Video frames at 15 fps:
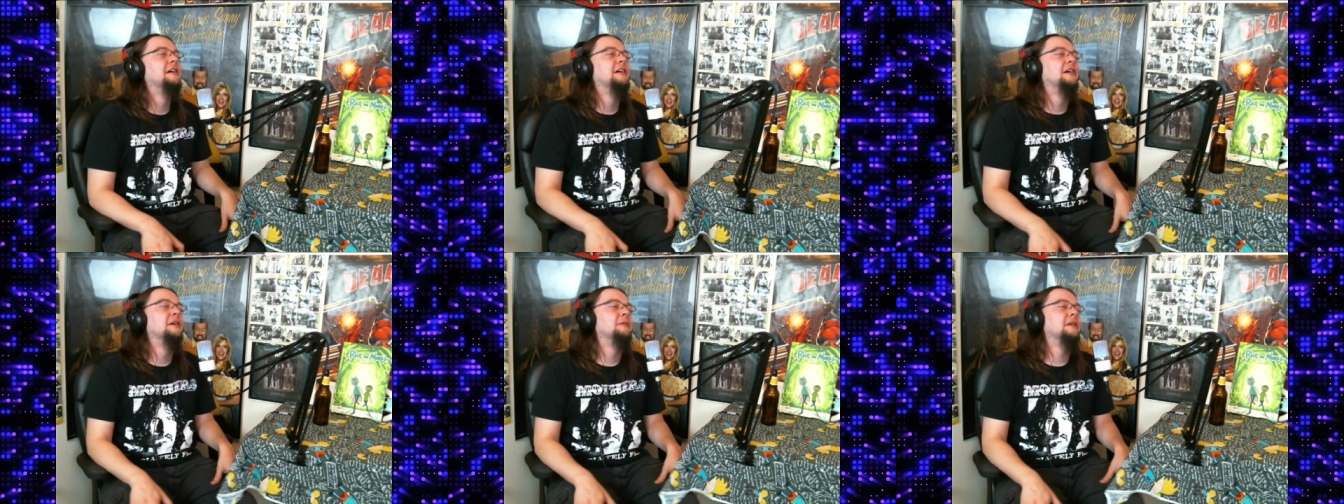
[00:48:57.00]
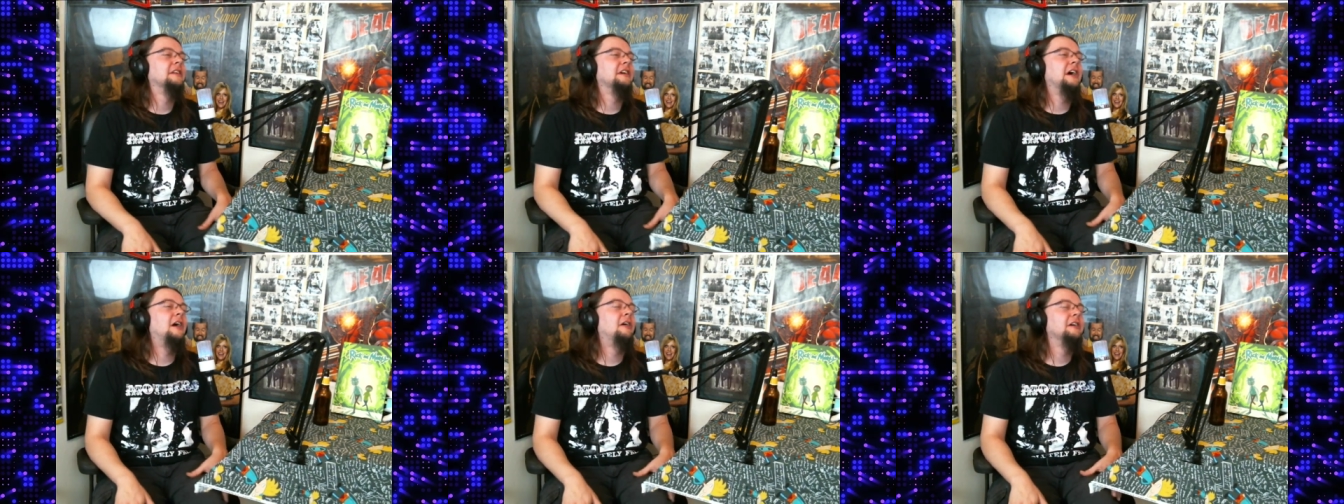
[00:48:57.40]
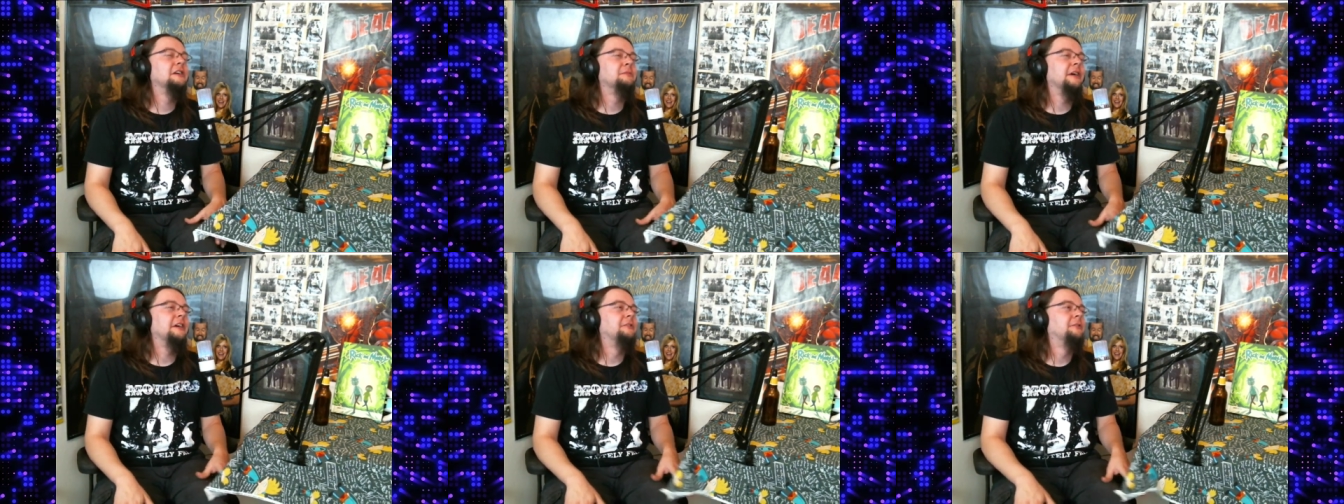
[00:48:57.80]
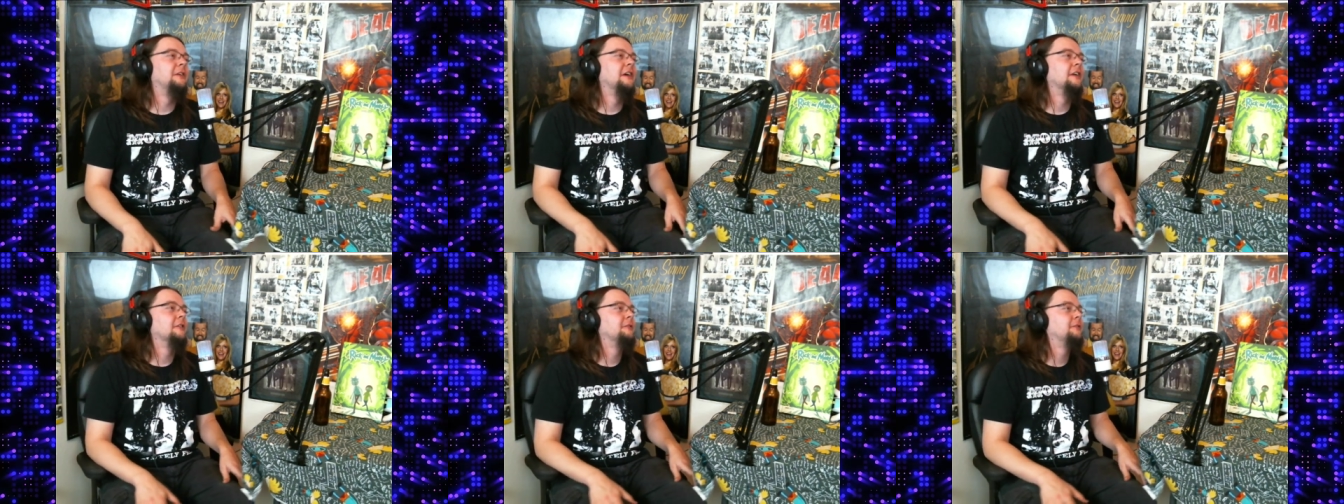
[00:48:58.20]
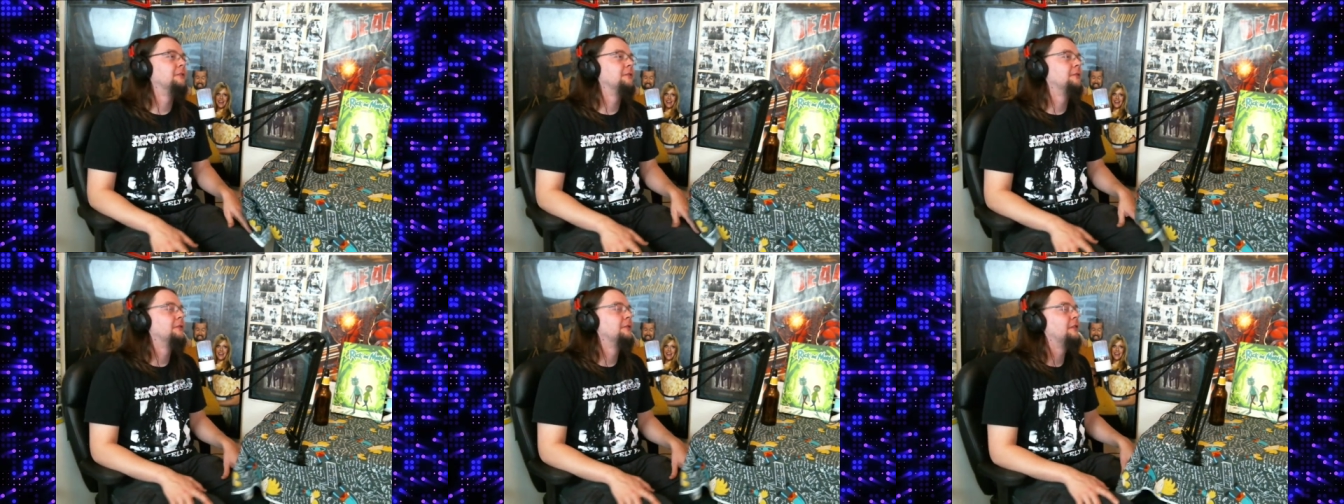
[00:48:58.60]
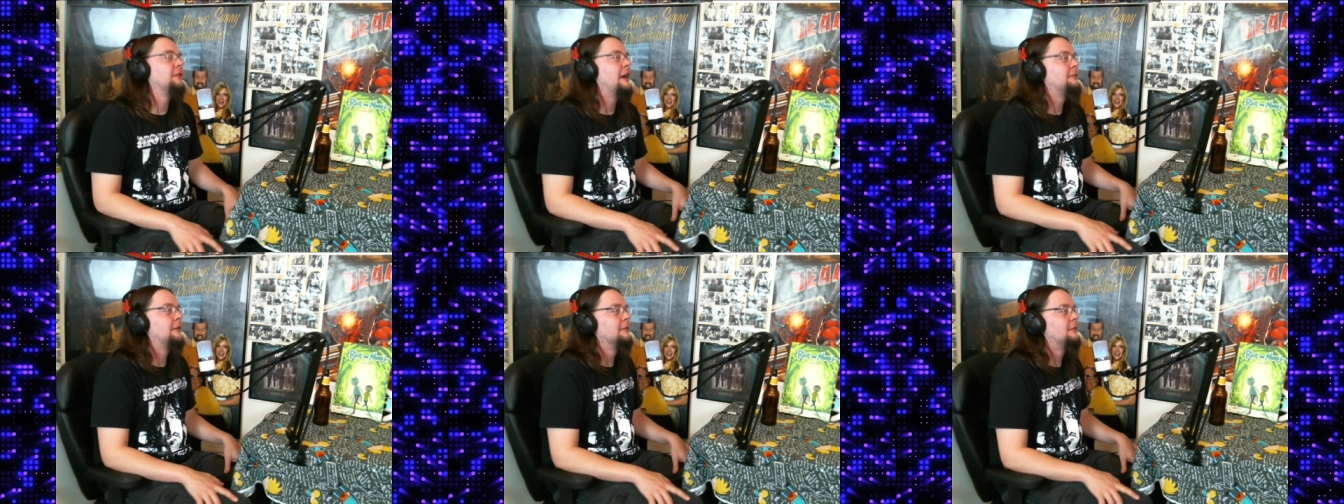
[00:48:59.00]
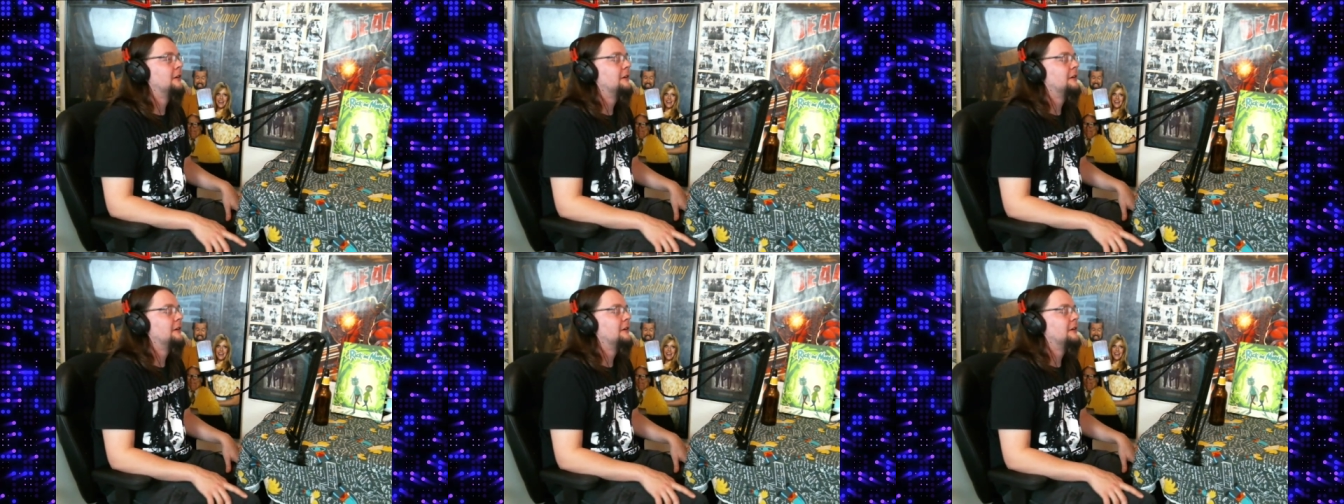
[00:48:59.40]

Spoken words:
But they always made fun of everyone